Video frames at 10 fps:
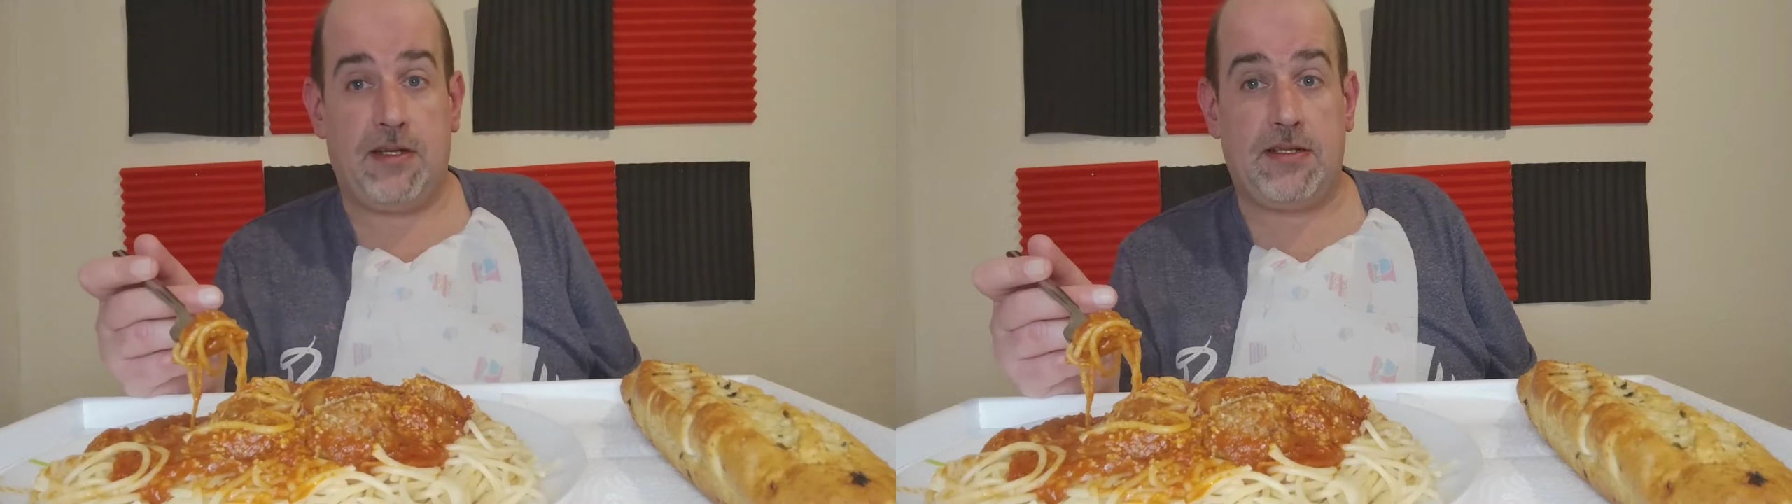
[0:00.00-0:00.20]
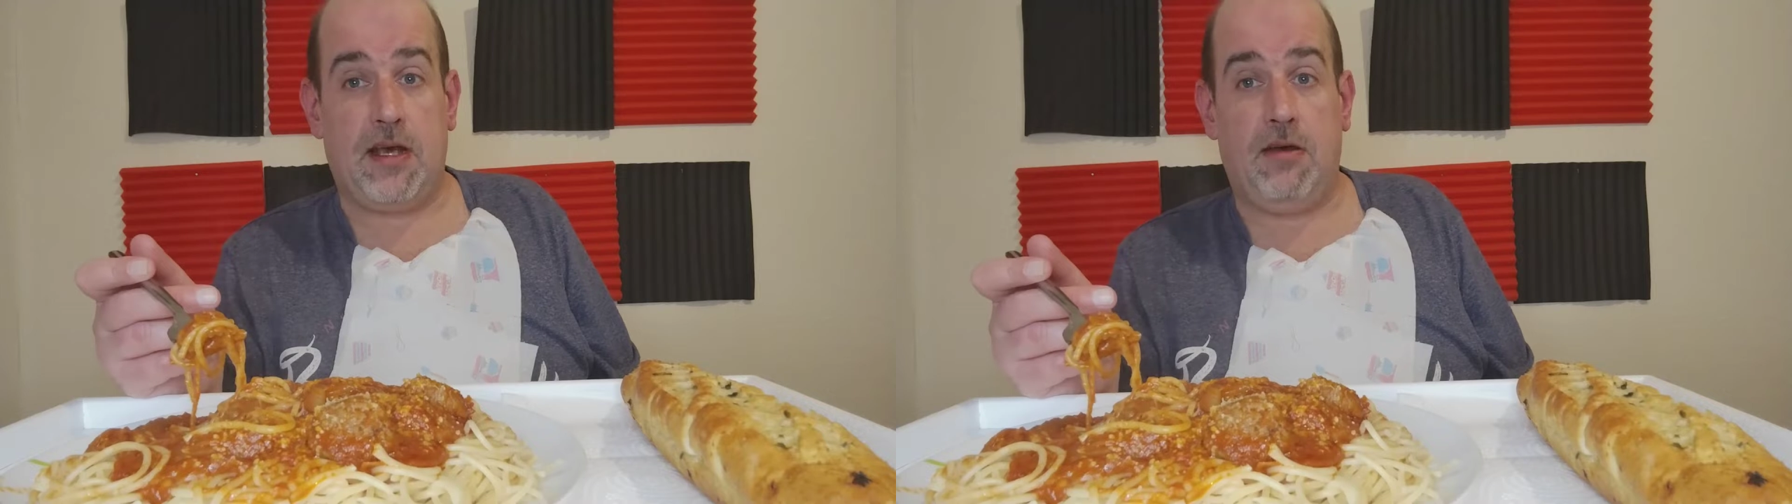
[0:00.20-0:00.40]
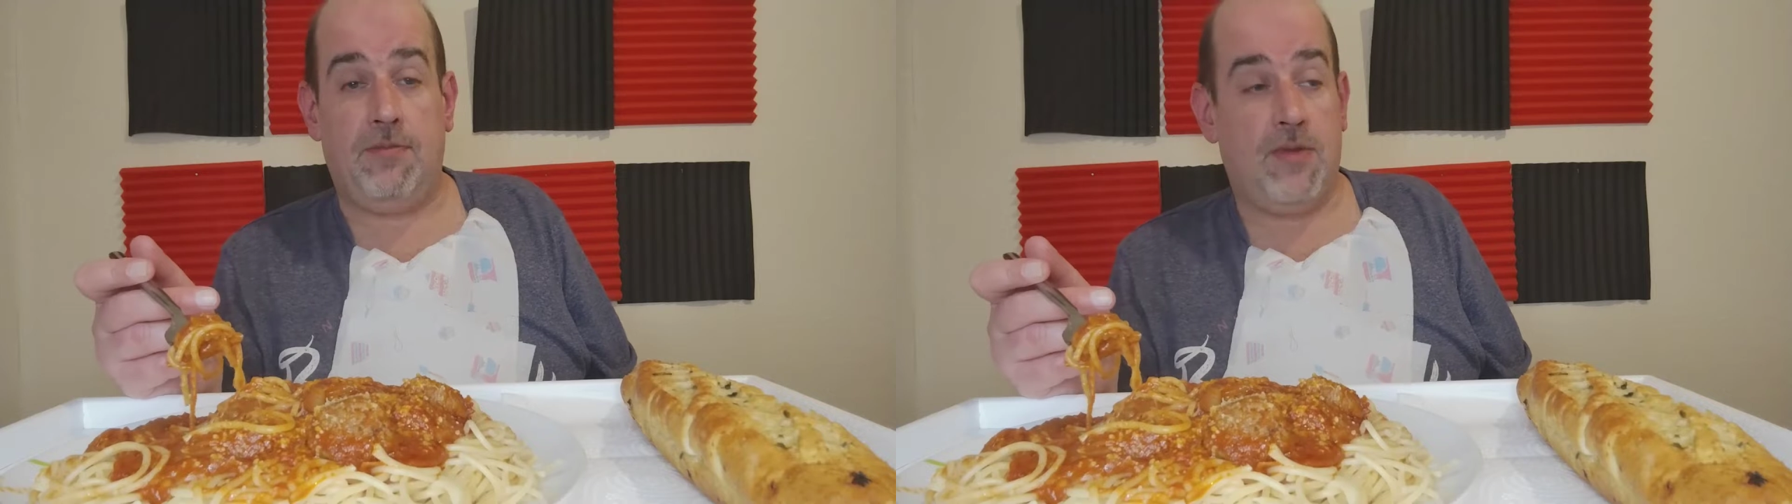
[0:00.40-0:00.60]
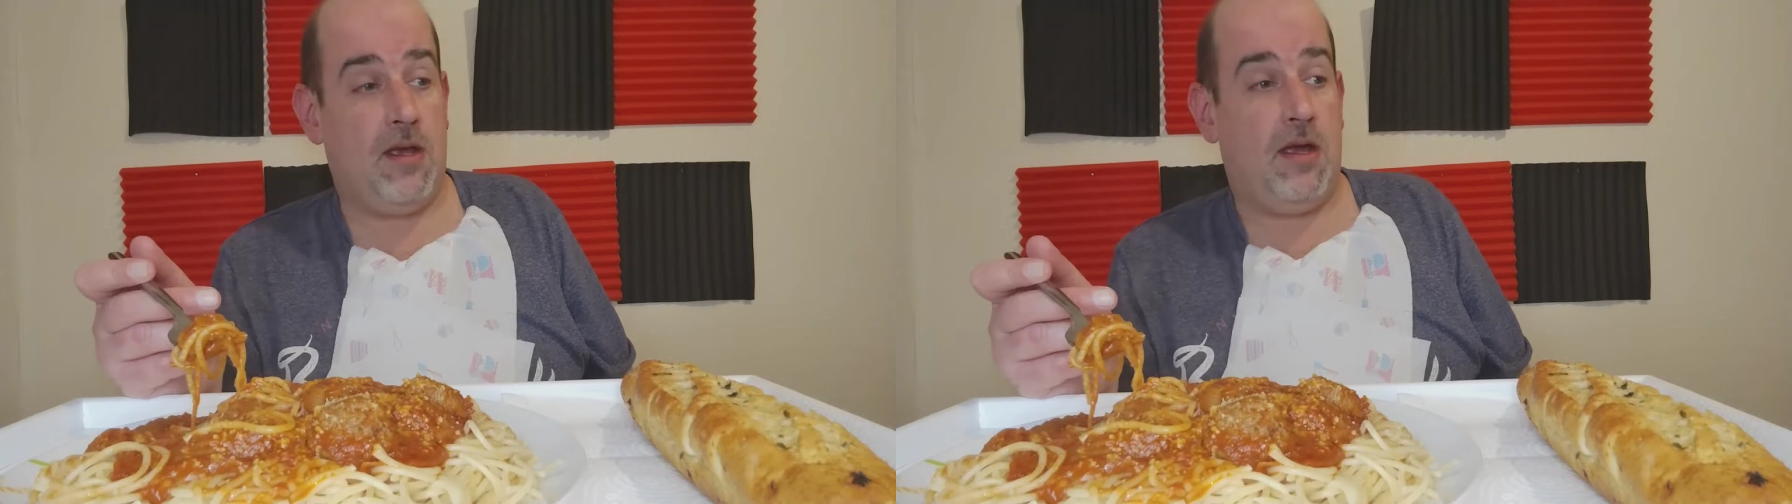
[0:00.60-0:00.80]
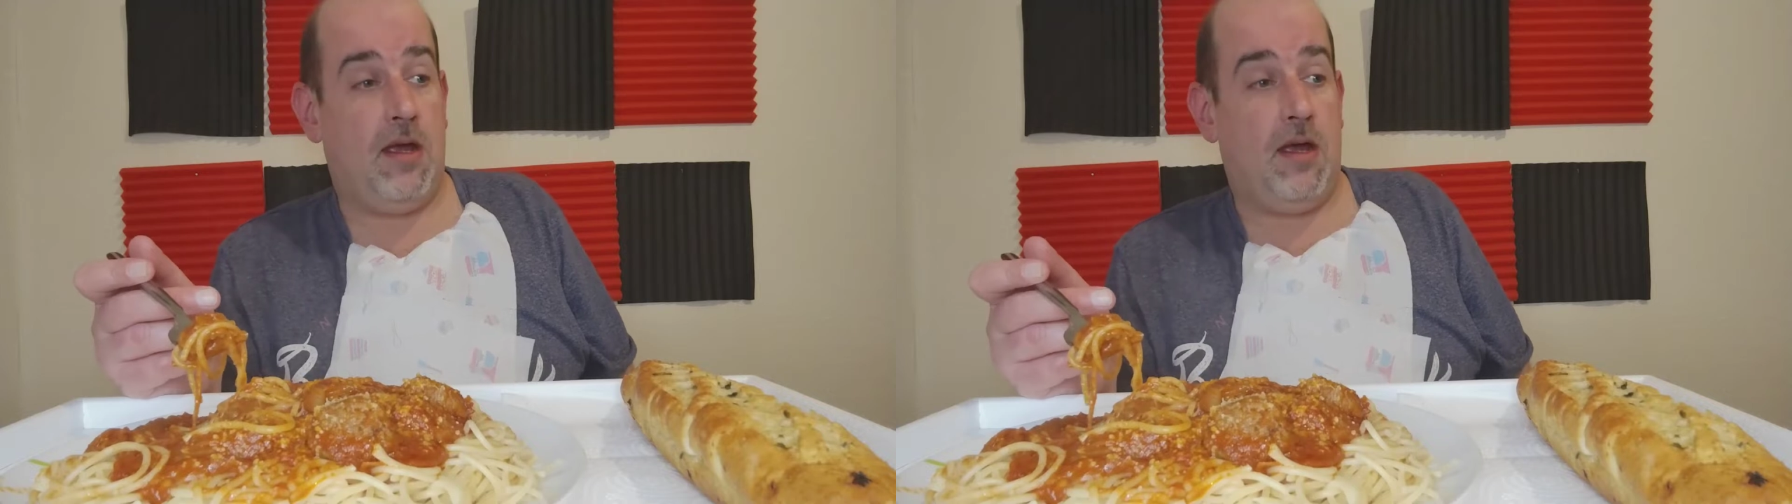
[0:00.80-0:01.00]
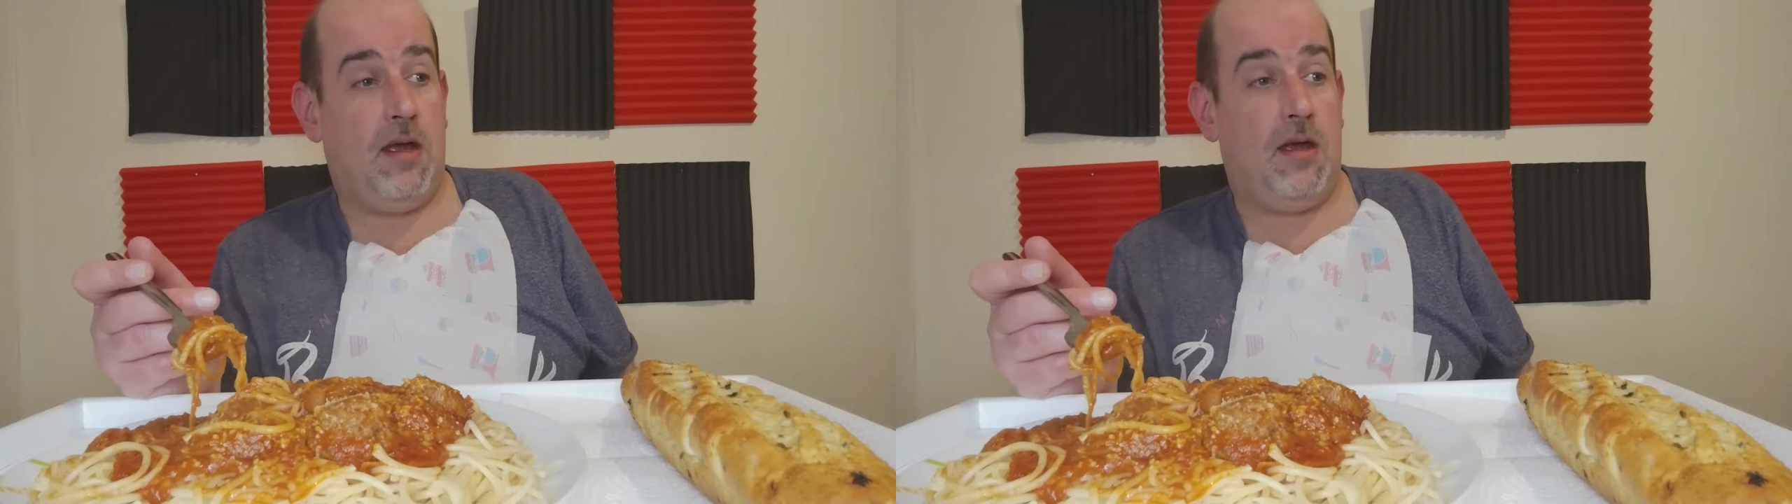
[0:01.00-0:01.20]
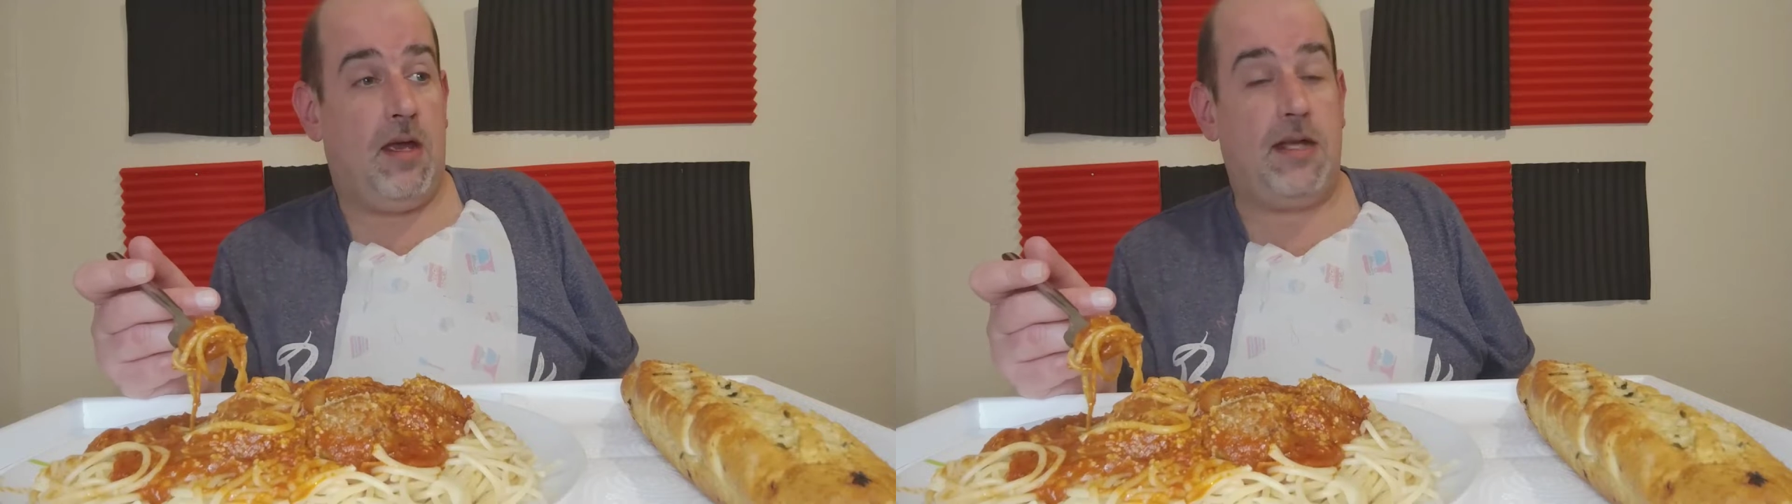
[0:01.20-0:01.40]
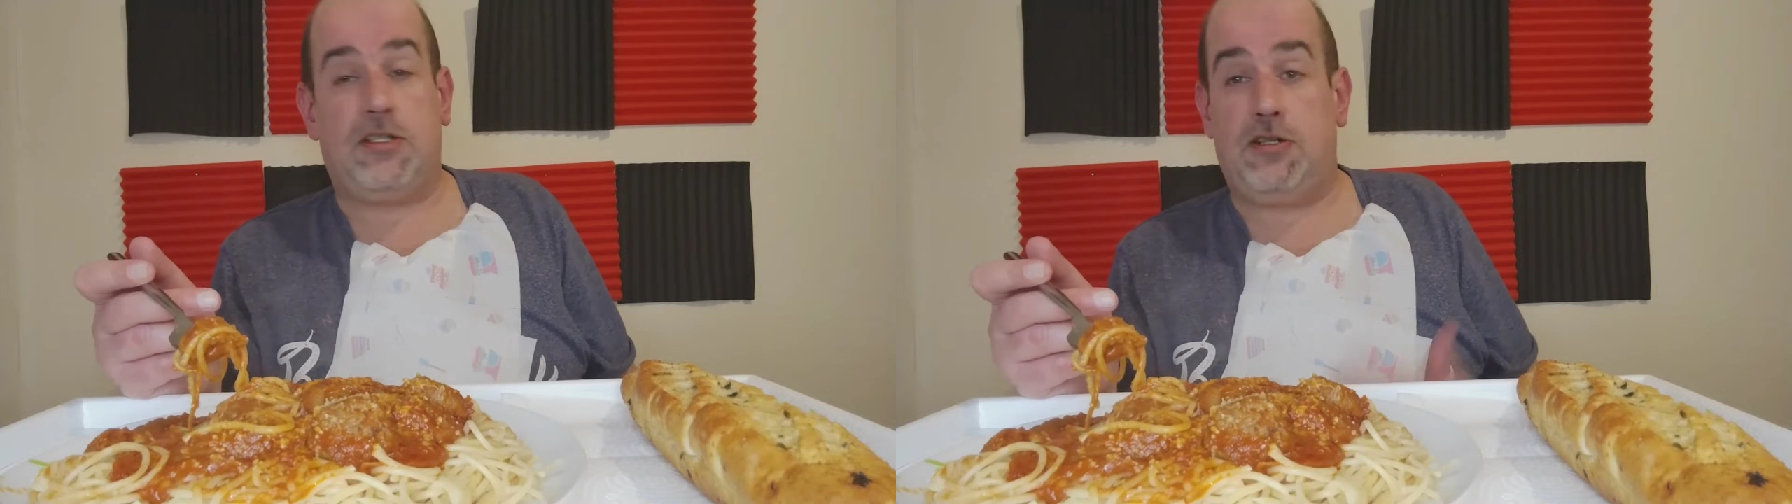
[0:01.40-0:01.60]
So it's